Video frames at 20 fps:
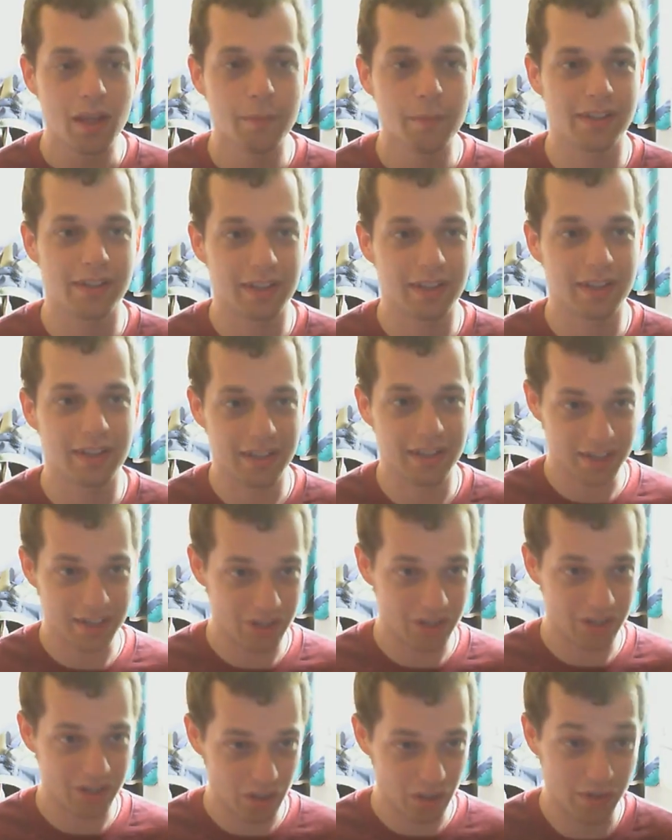Basically,
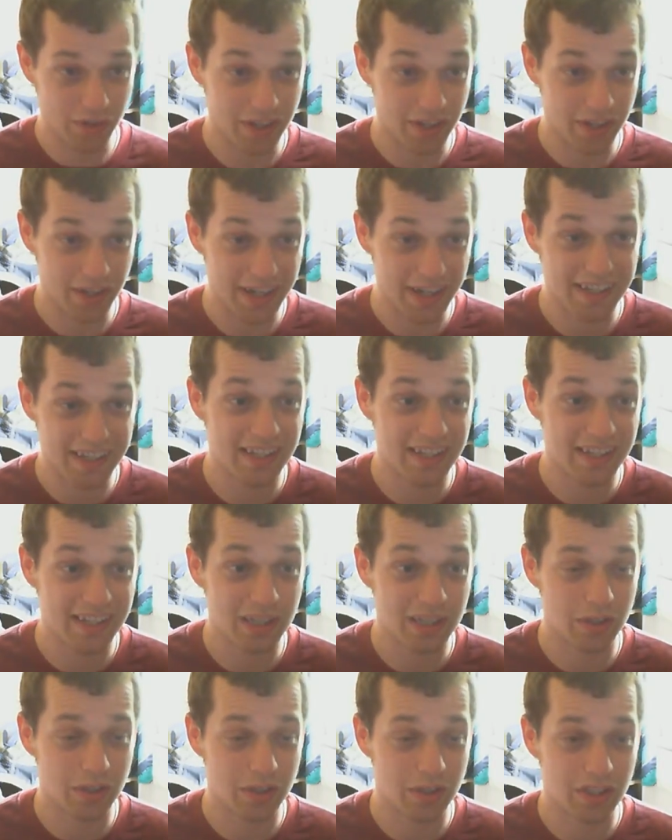she runs
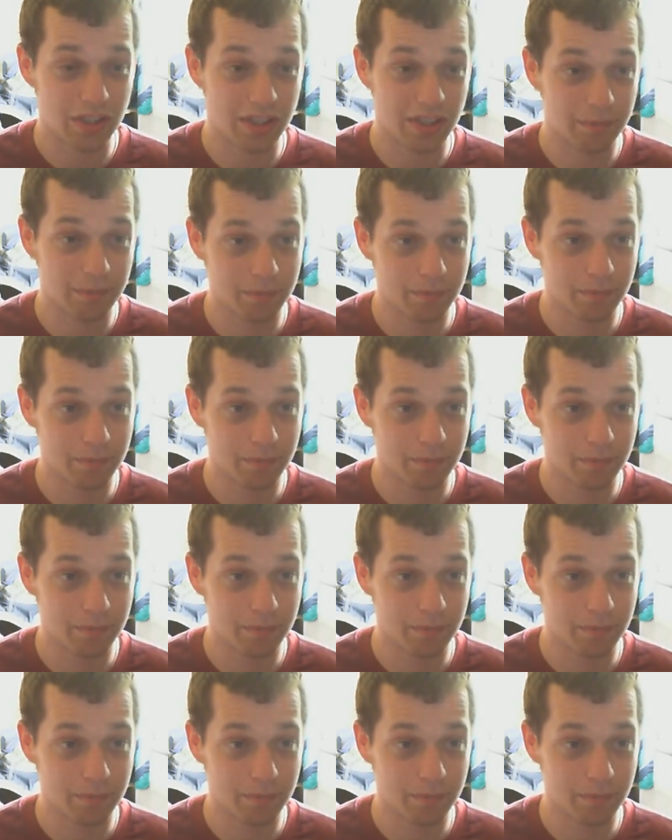ISIS, which is